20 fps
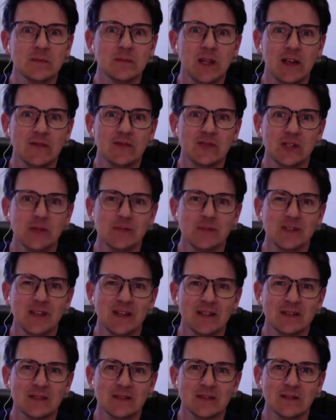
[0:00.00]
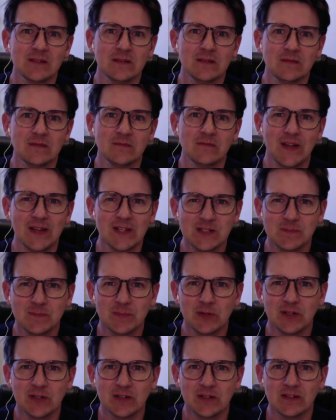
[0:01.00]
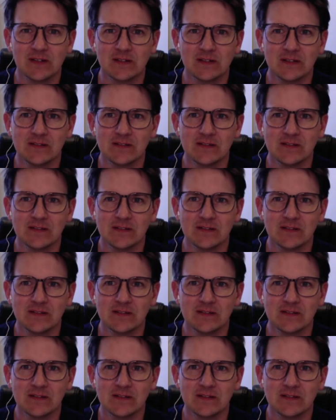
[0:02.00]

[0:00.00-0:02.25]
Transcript: live streams like to Facebook and